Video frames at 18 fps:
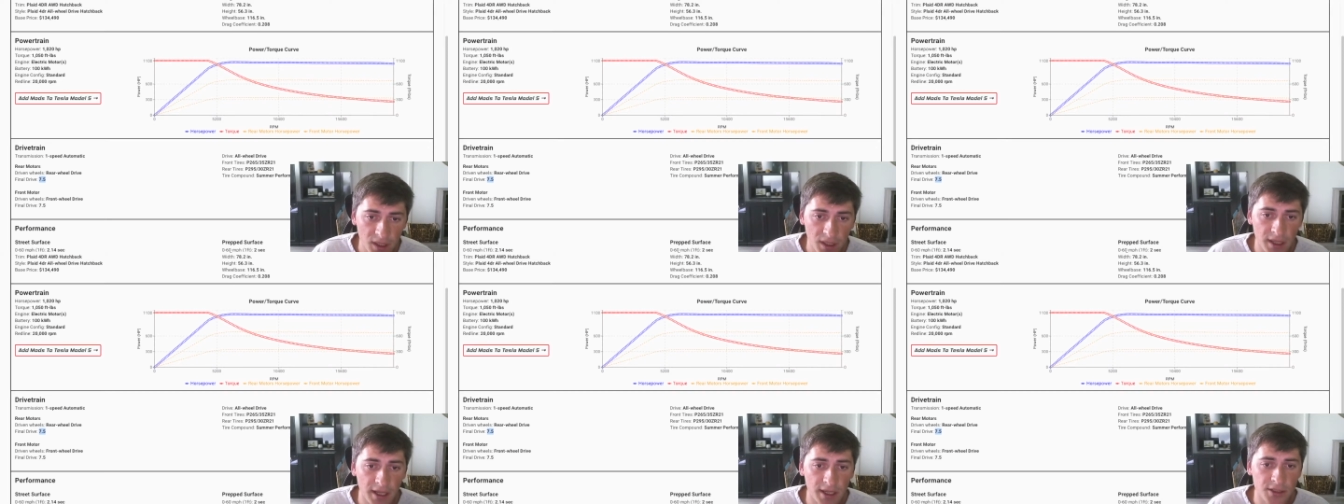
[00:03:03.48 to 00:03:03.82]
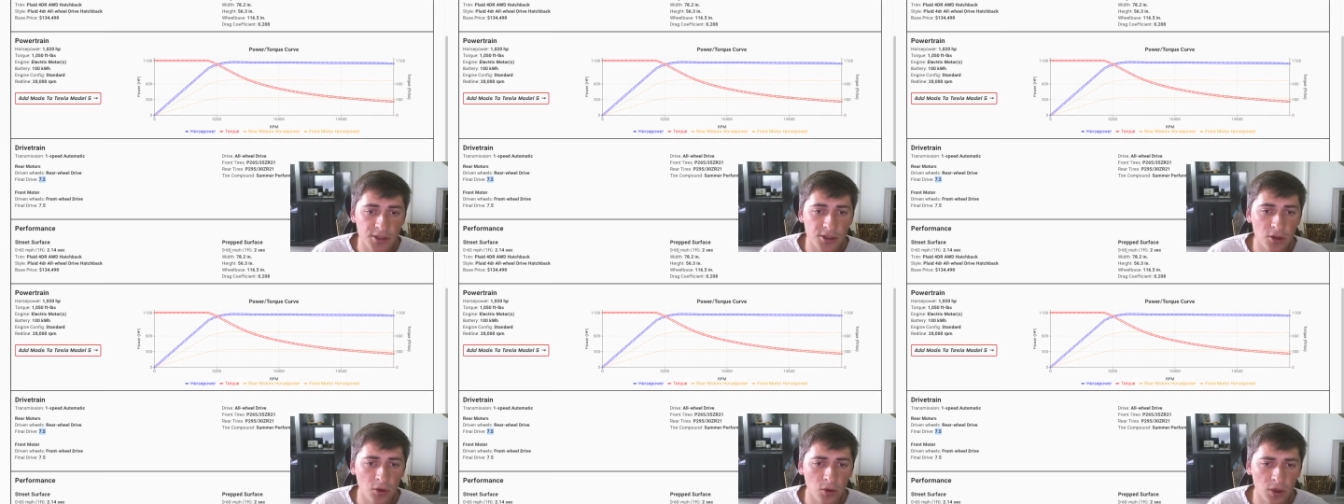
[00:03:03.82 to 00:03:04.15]
And
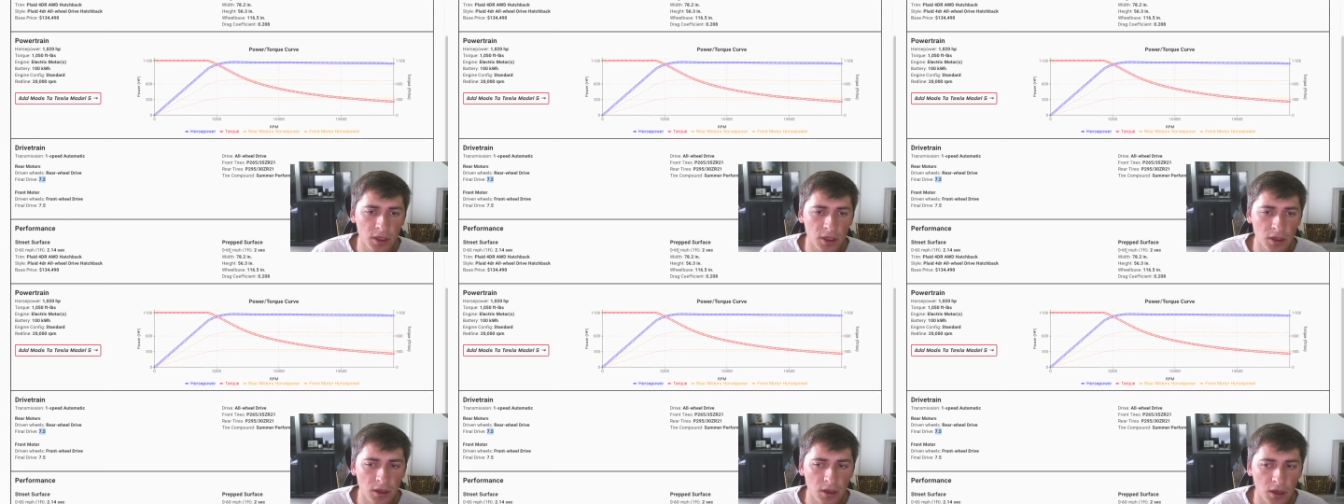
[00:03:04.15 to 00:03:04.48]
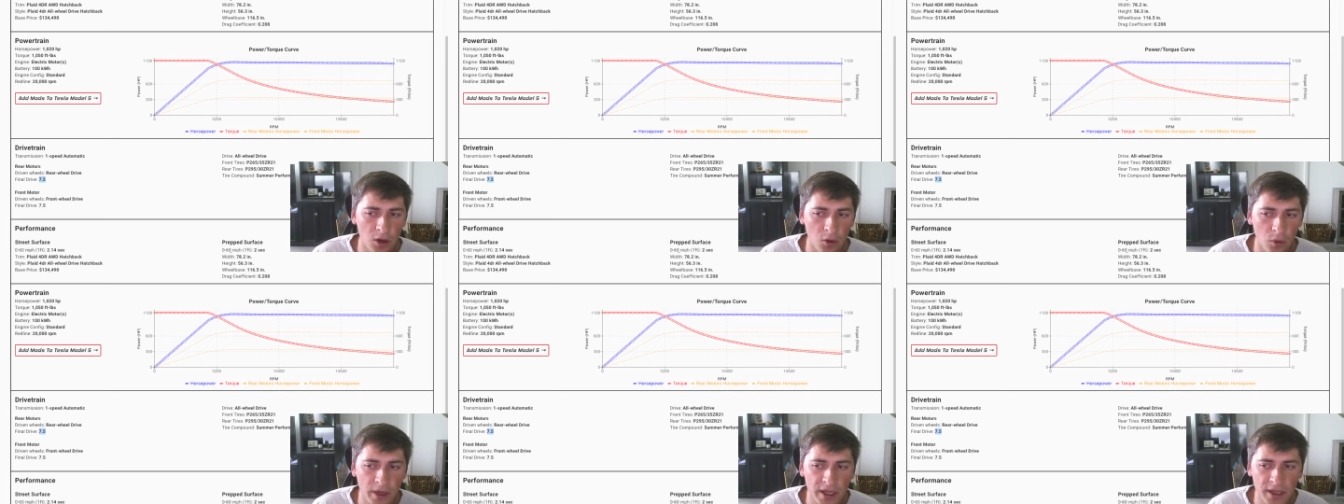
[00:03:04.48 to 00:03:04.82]
so
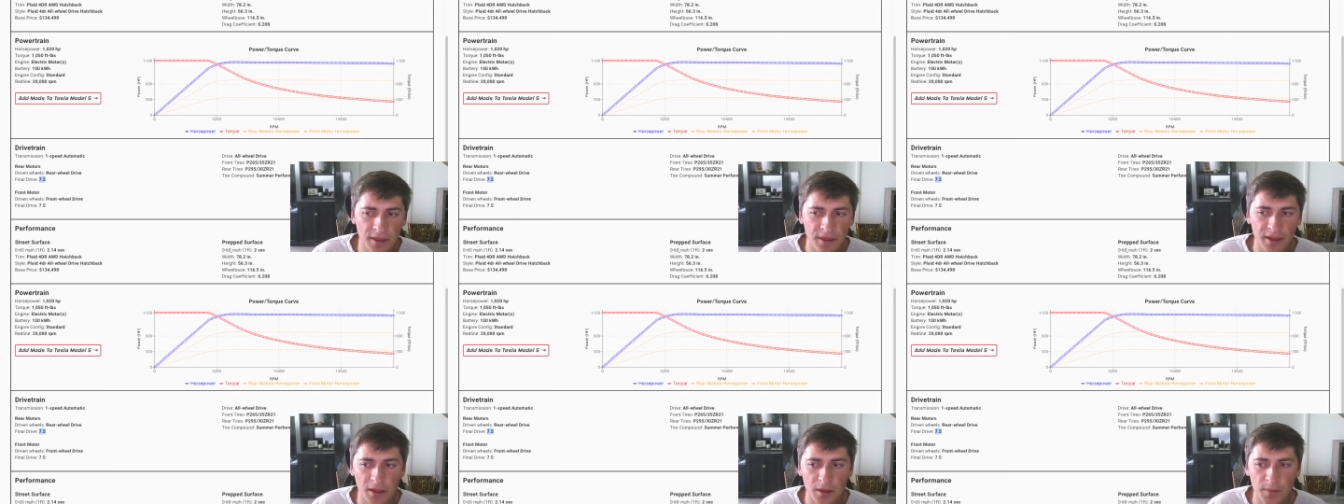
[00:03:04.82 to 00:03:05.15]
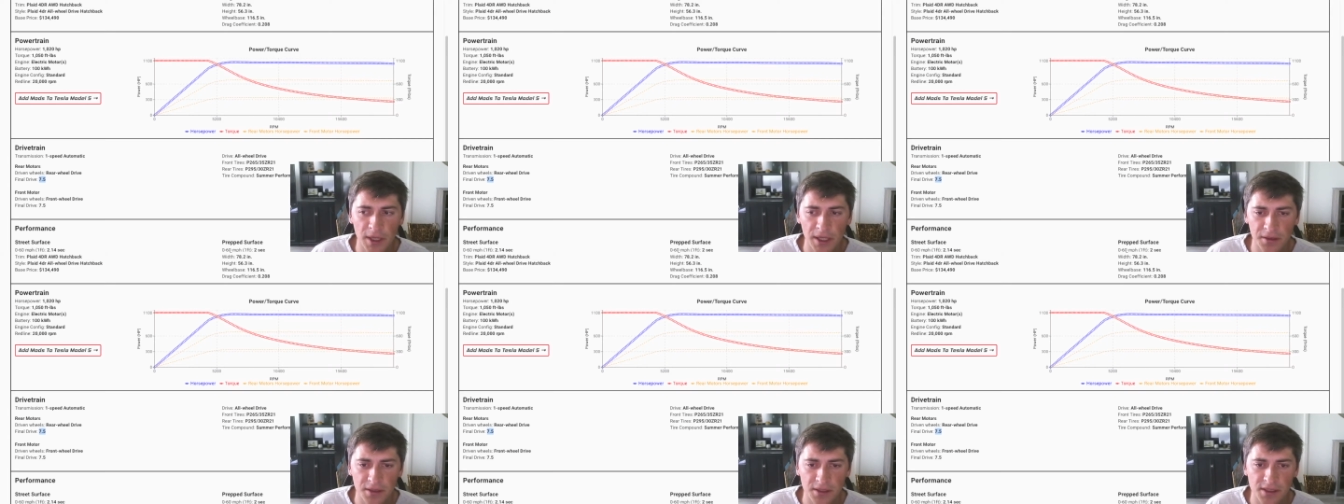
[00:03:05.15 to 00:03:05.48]
a way to think
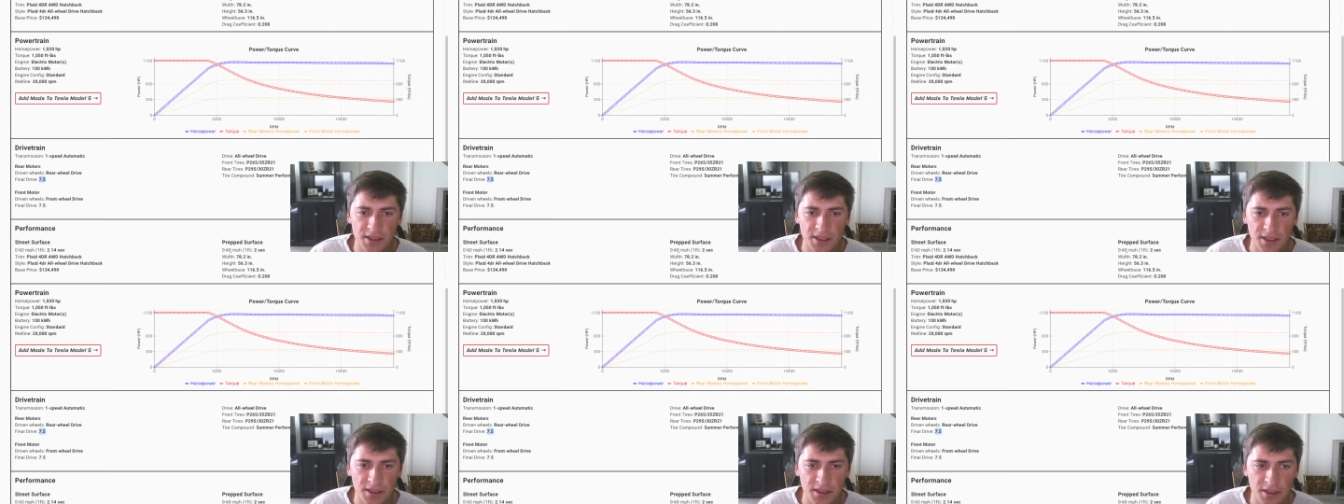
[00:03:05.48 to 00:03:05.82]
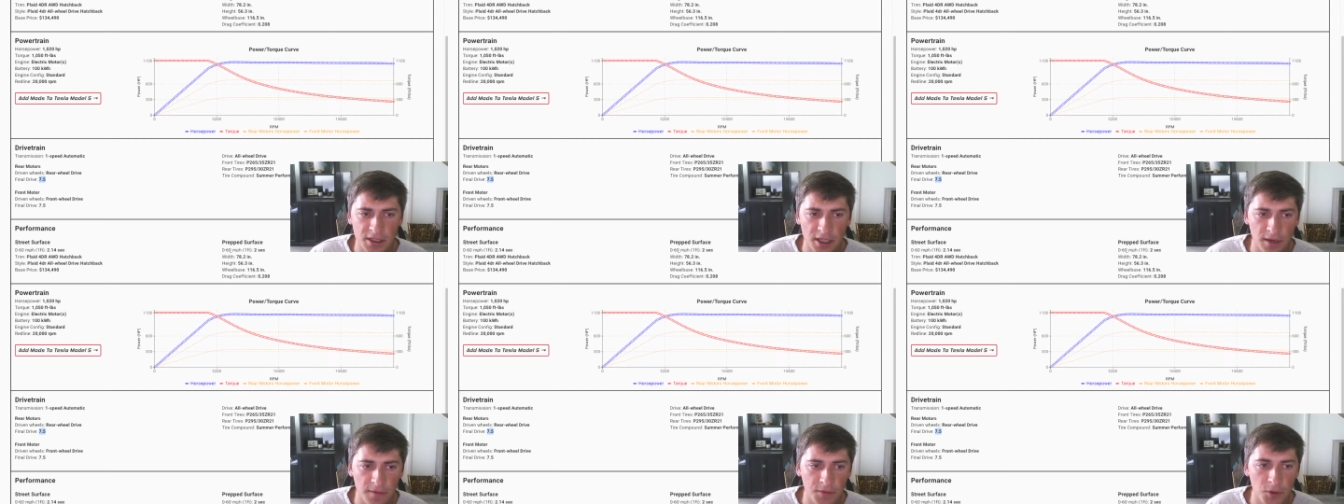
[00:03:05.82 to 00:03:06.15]
about this is
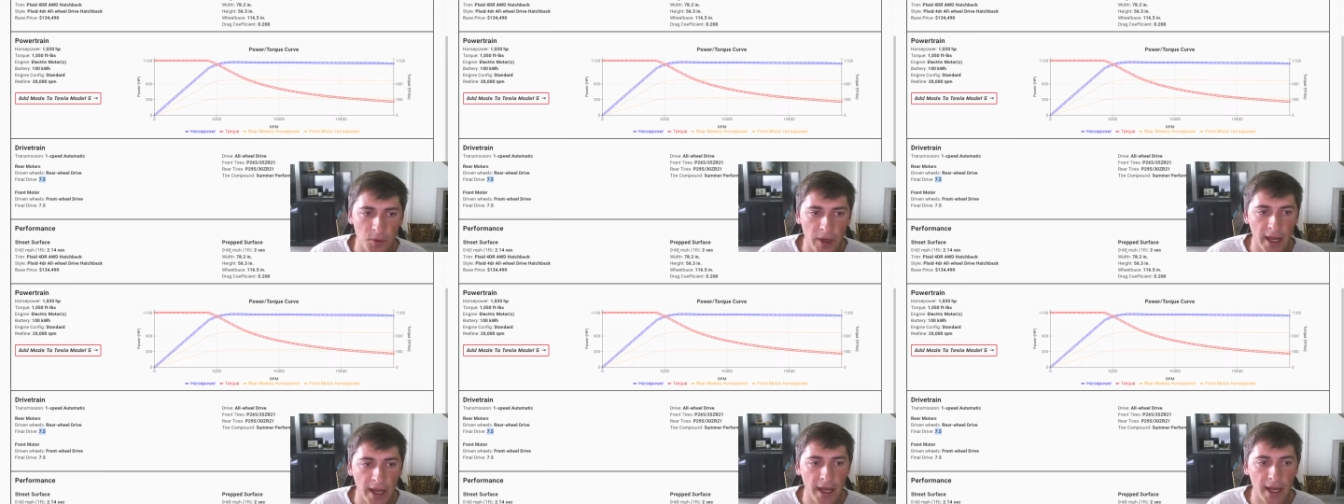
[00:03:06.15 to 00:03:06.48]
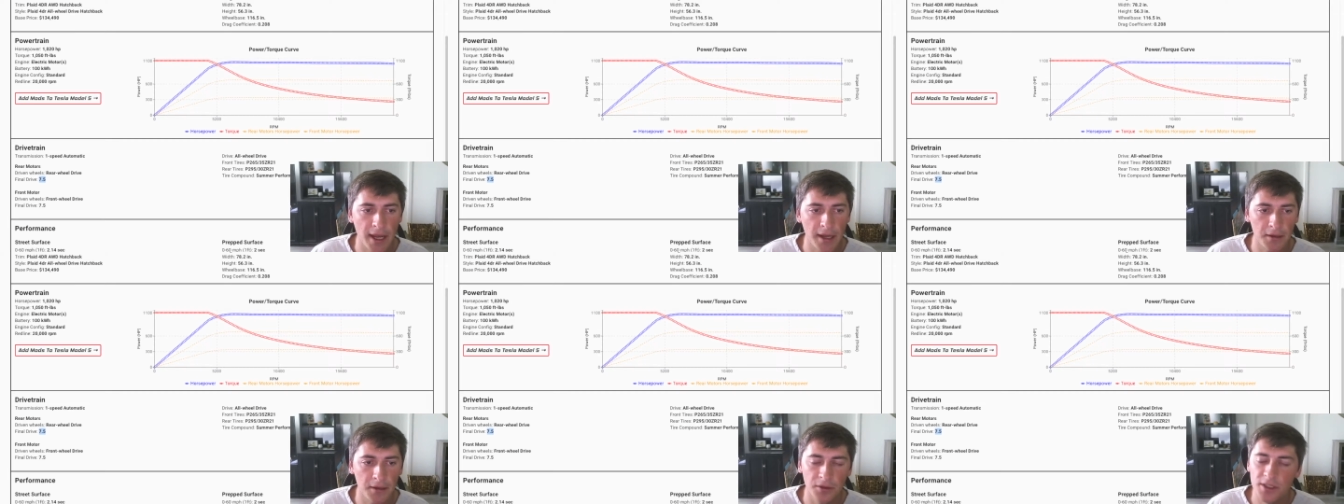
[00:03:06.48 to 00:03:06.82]
if you
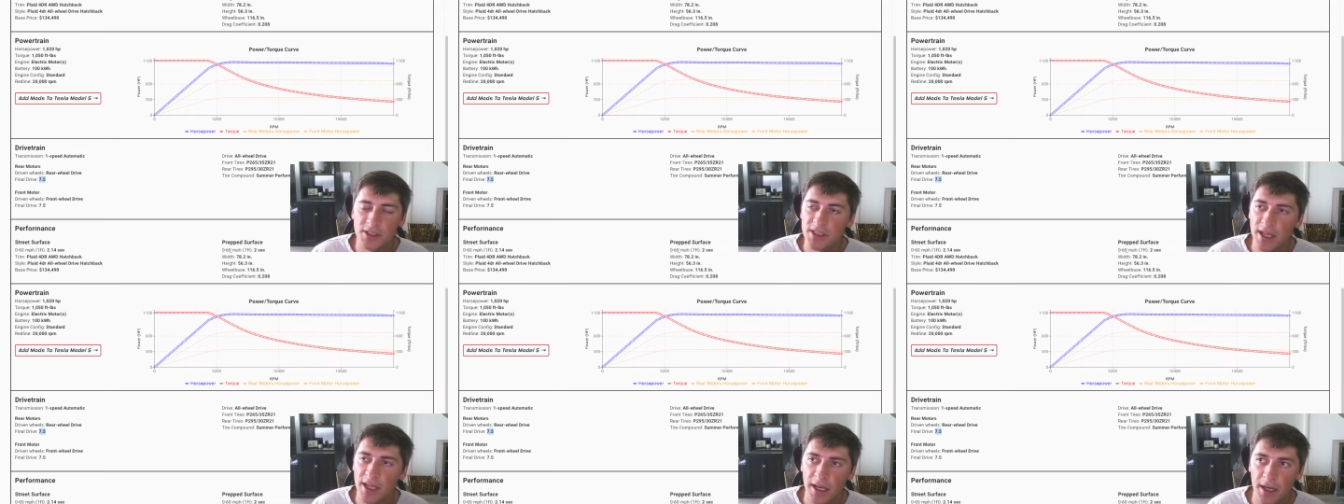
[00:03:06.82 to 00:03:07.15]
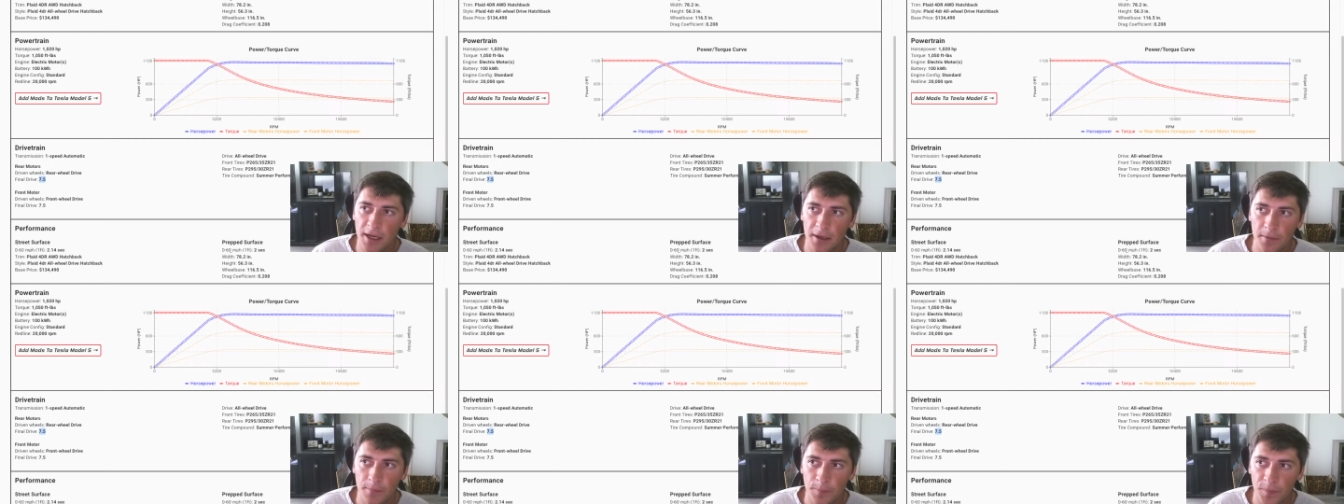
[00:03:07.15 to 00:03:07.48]
had, let's
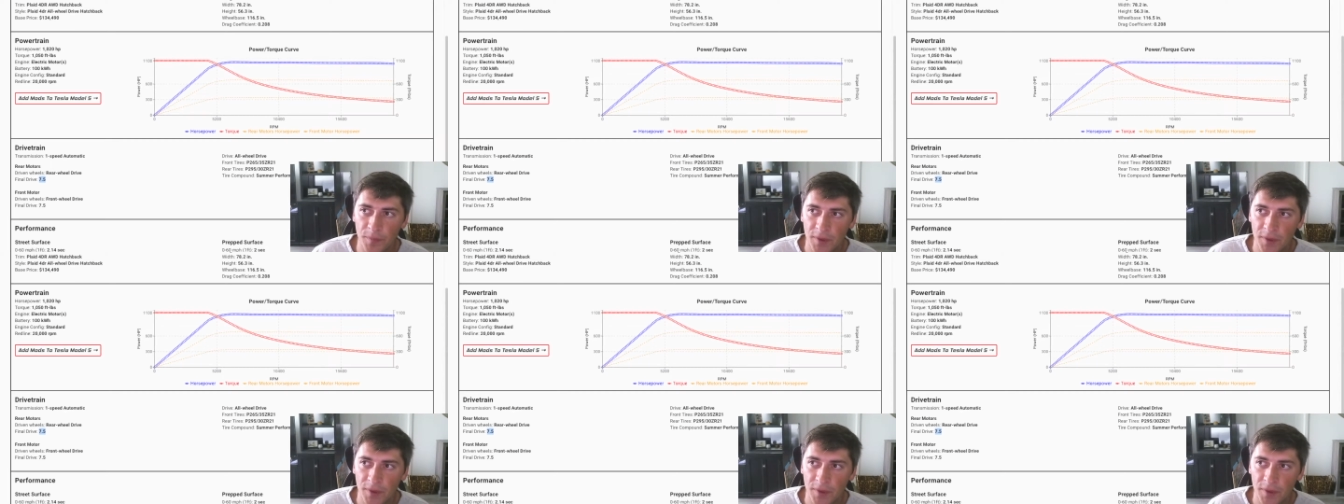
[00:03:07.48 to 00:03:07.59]
say,